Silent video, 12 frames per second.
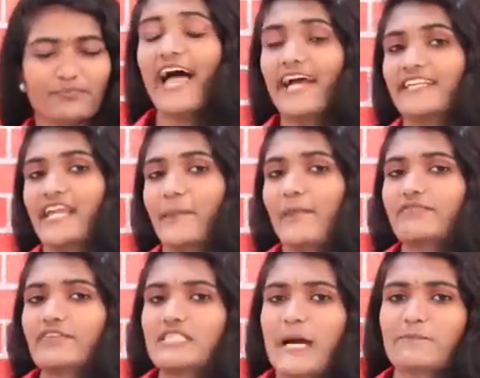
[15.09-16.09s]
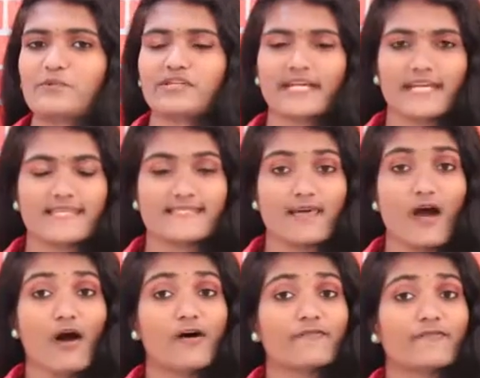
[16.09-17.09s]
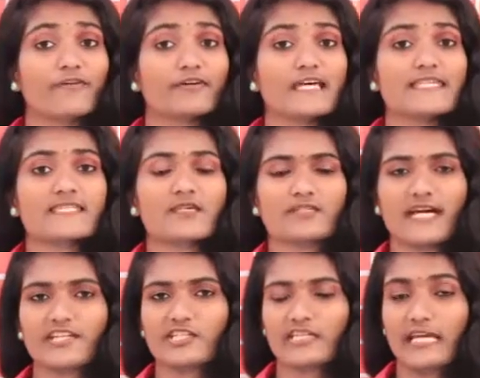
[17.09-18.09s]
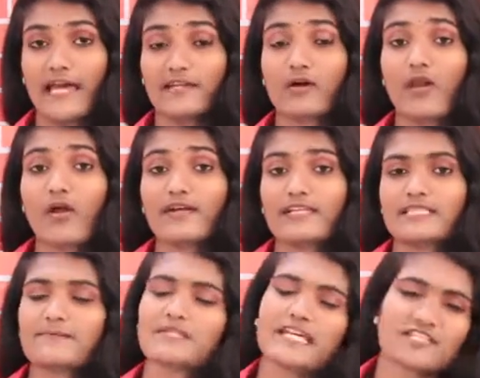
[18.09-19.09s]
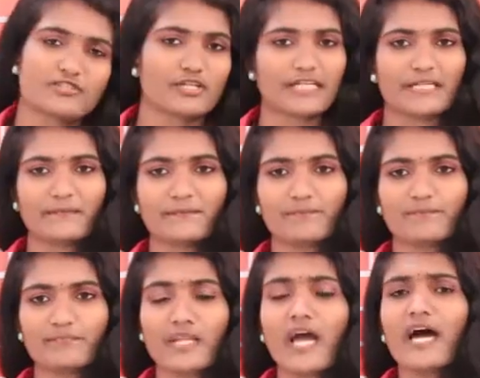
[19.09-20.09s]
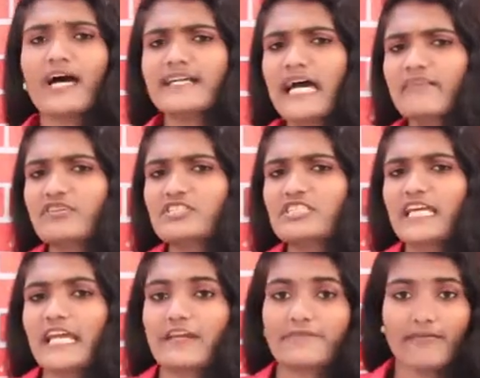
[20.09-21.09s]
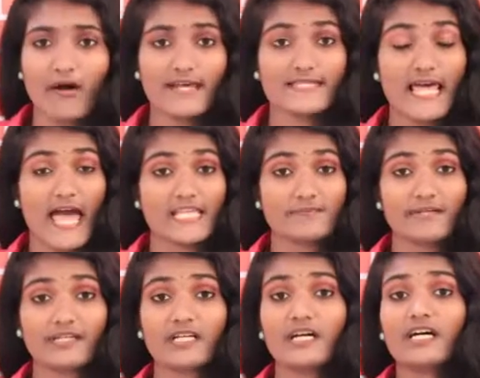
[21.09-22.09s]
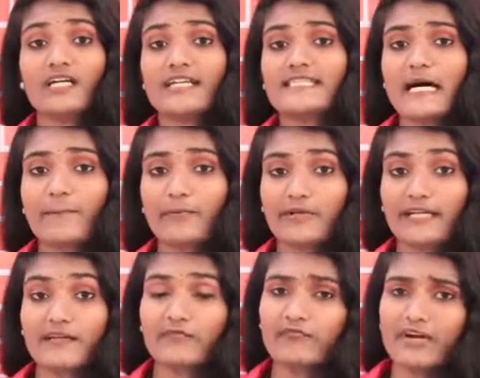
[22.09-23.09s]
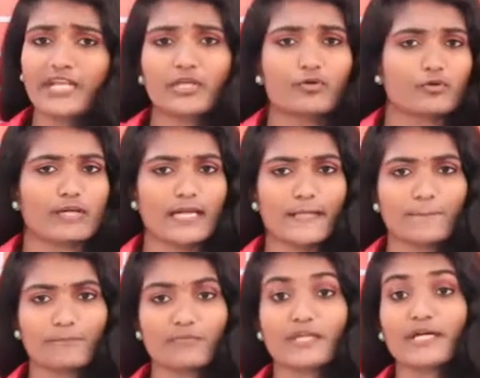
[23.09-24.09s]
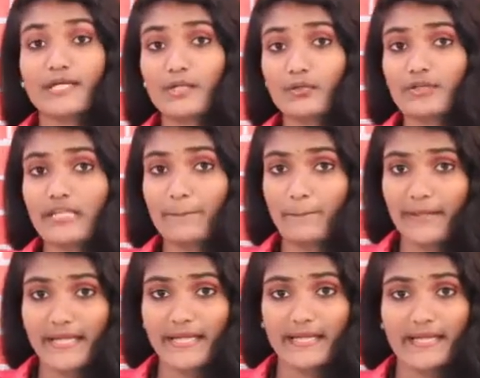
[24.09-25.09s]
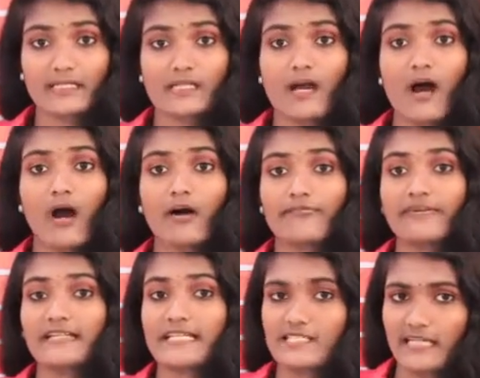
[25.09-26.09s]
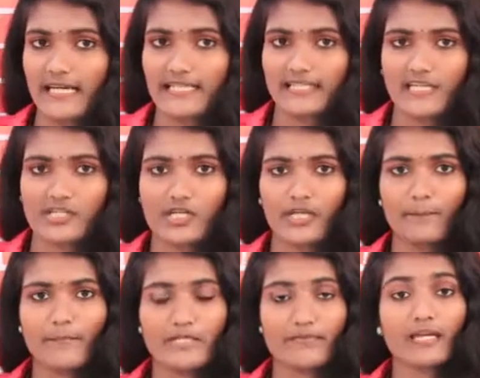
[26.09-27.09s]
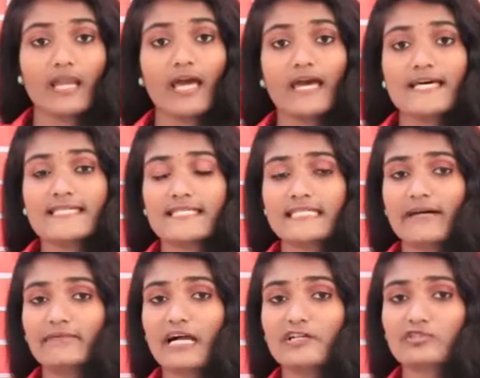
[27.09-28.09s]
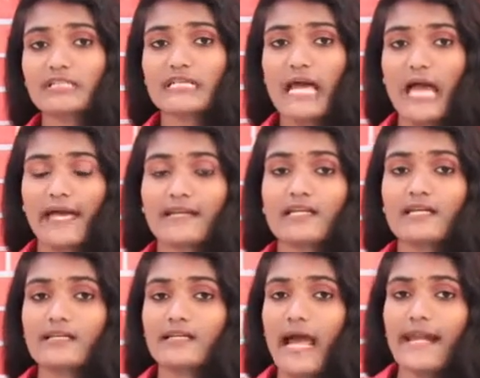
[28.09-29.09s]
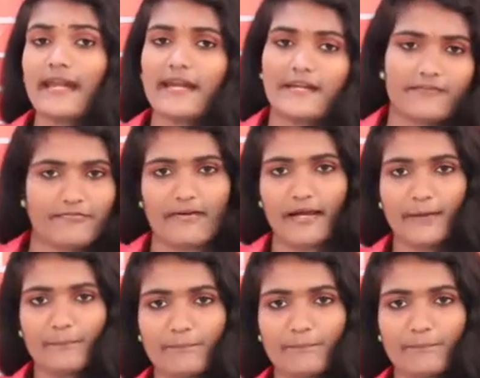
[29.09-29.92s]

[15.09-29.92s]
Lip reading: And the name of the chapter is Forest Society and Colonialism's History. Diversity in forests has been disappearing very quickly during the period of industrialization between 700 and 1995.